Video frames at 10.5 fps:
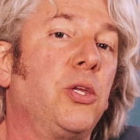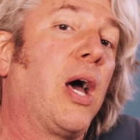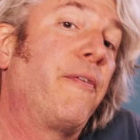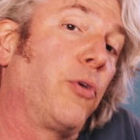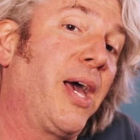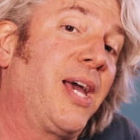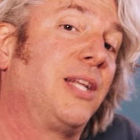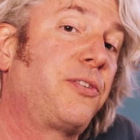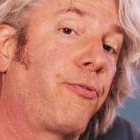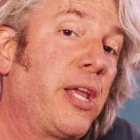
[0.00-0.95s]
you'll have your
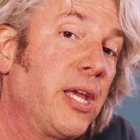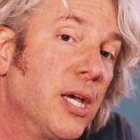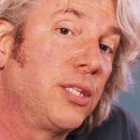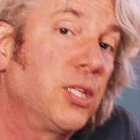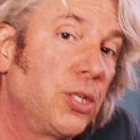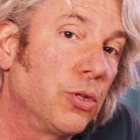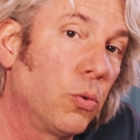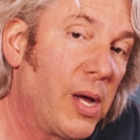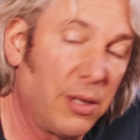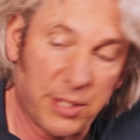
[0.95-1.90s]
hands free to do the
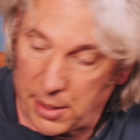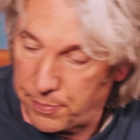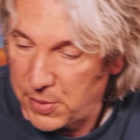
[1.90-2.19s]
welding.